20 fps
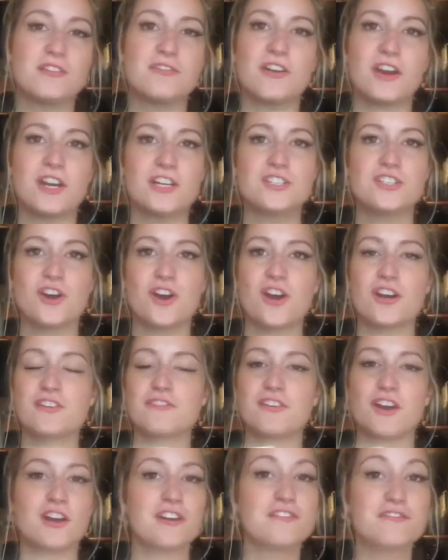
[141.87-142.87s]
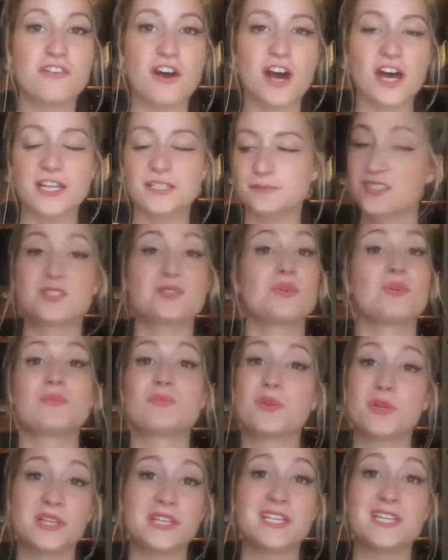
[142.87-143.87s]
very dark, very fun, so I'm
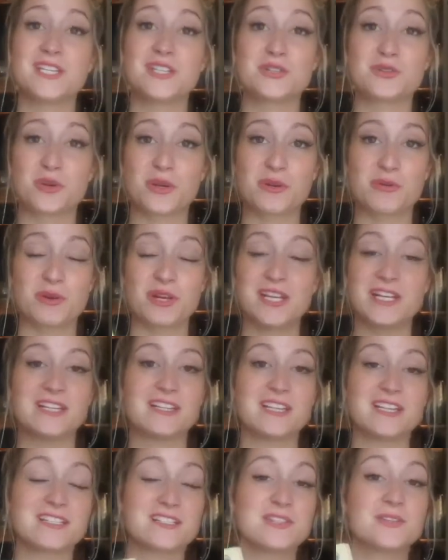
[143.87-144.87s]
really enjoying reading these.